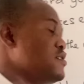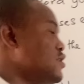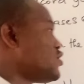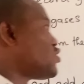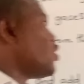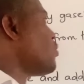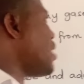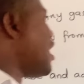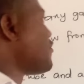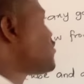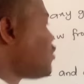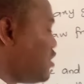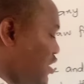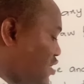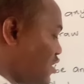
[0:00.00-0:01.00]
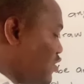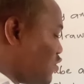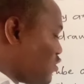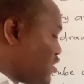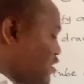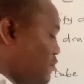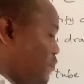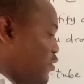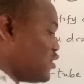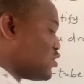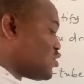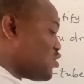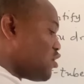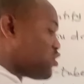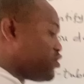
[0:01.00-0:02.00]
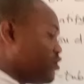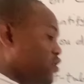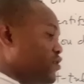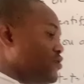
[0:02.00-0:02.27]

So we have to listen to simple instruction.